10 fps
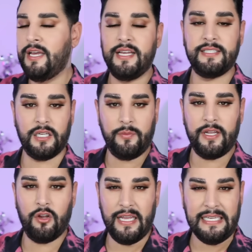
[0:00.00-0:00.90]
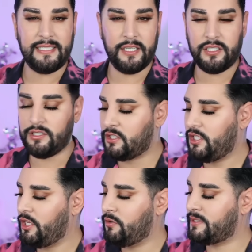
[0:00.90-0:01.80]
It's gonna be a lot easier to
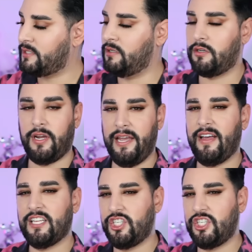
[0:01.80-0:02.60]
use, to create that